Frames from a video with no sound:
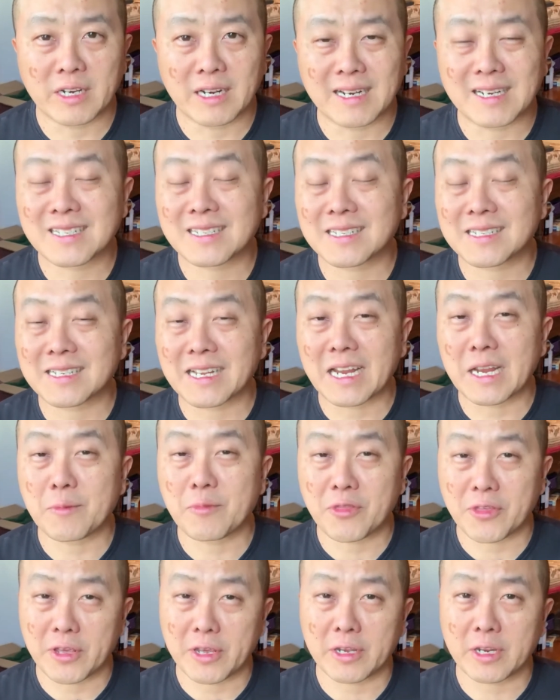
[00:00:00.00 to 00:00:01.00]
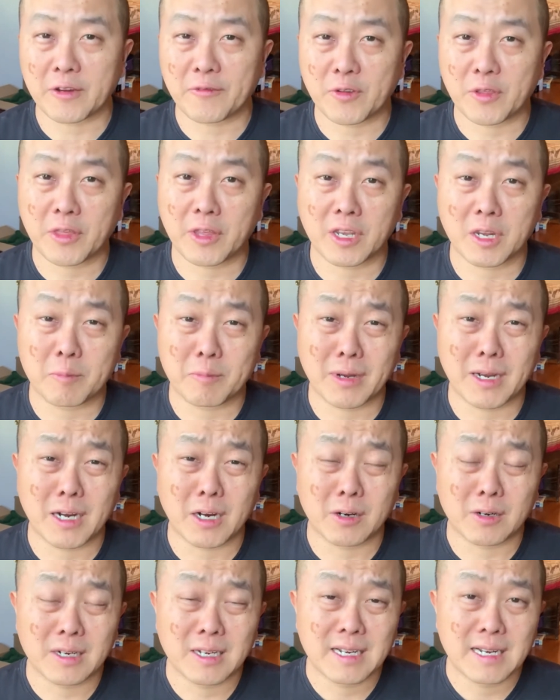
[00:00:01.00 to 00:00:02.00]
And it's the same thing if you think
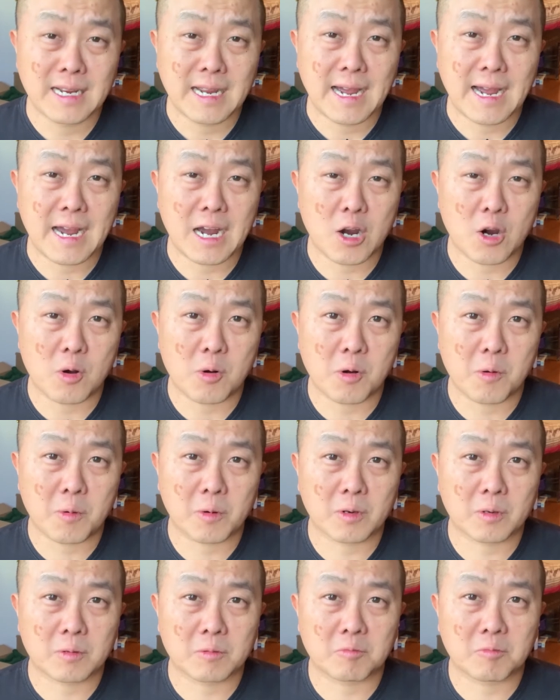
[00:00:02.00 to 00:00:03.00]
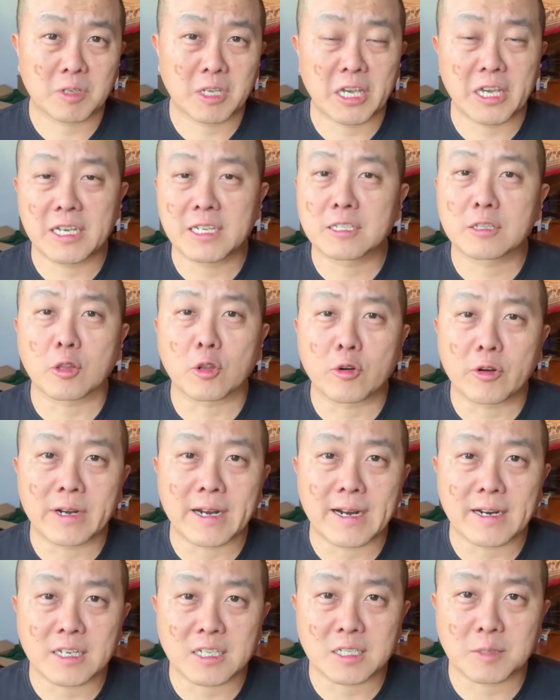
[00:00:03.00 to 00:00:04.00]
about how kids learn
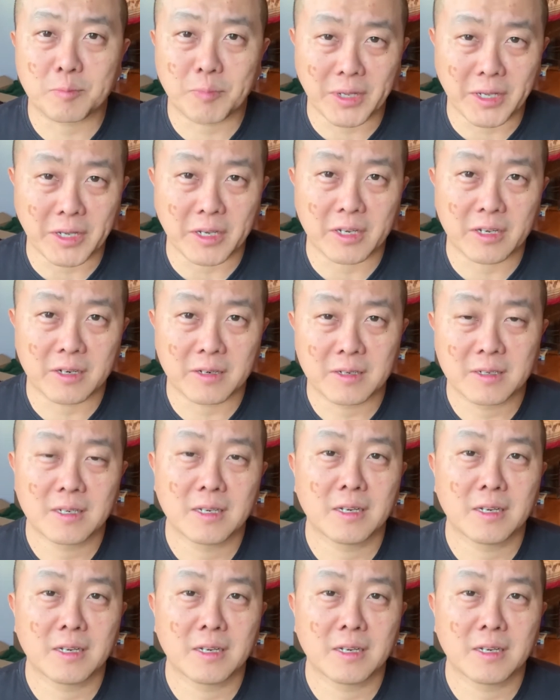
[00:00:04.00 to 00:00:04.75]
how to speak.